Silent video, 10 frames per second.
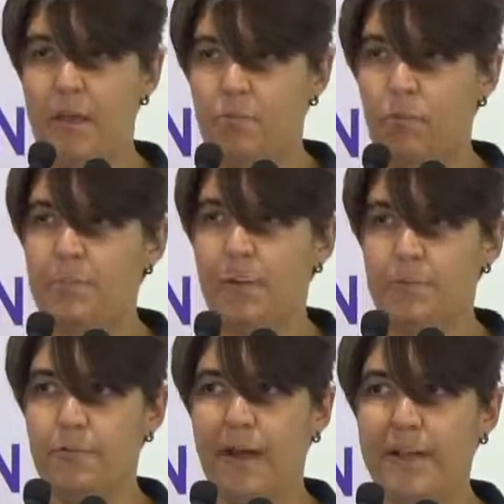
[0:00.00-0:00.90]

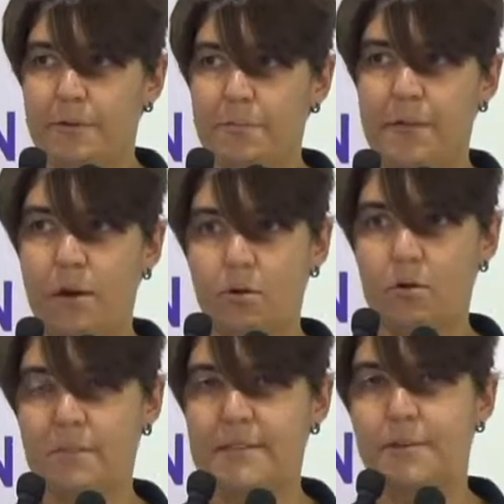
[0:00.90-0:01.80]
1.5 and below
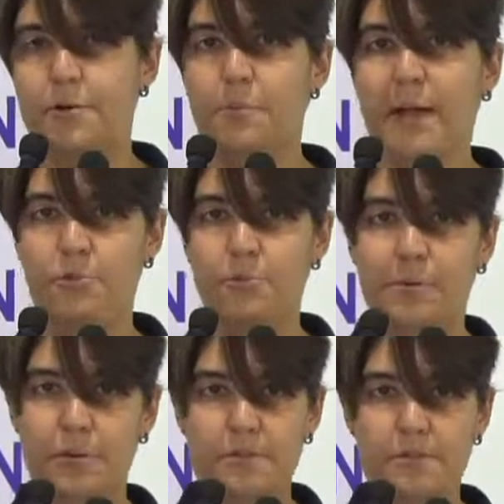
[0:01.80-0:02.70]
means go back to
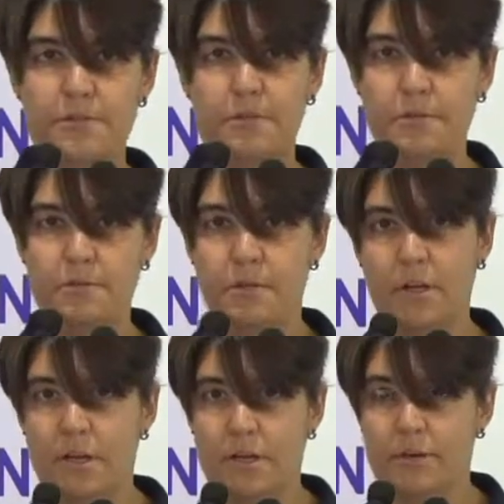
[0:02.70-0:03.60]
pre-industrial
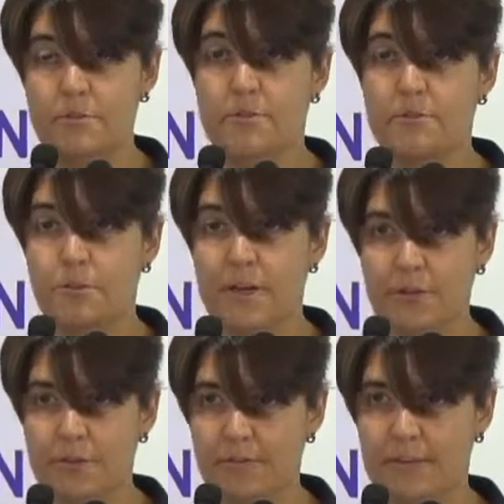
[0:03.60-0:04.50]

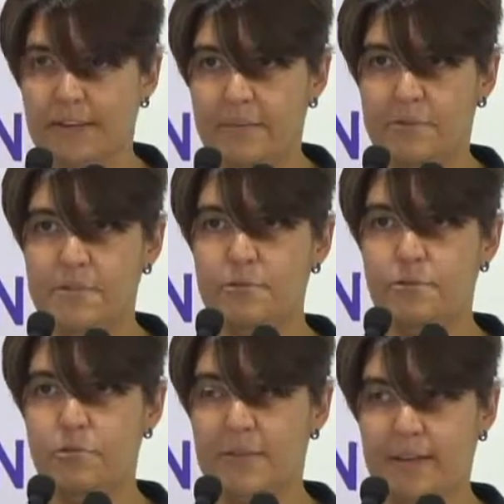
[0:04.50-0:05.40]
concentrations in terms of
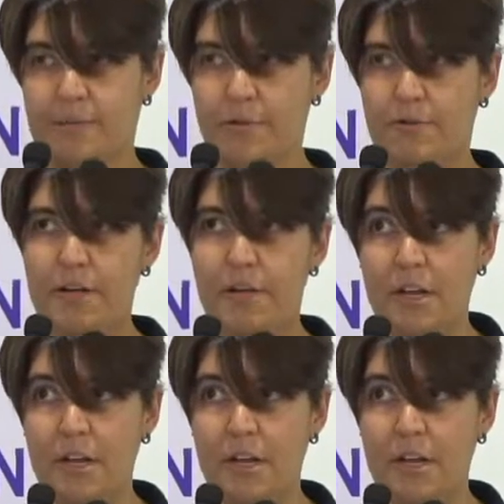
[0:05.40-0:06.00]
CO2 in the atmosphere.